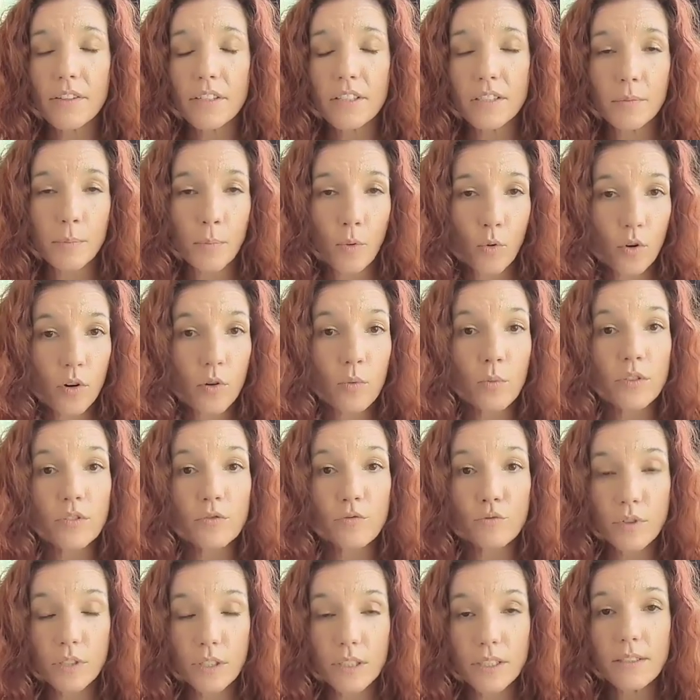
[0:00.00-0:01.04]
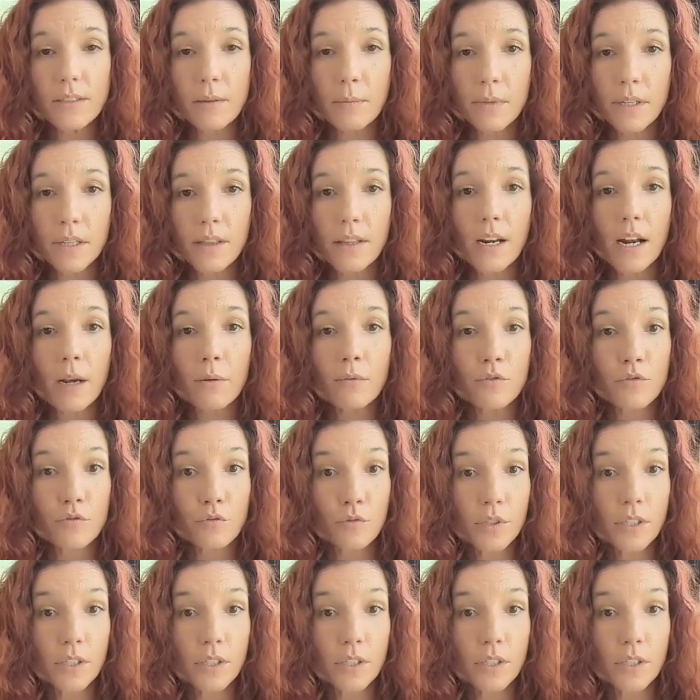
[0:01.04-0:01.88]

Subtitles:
The support was really something that I was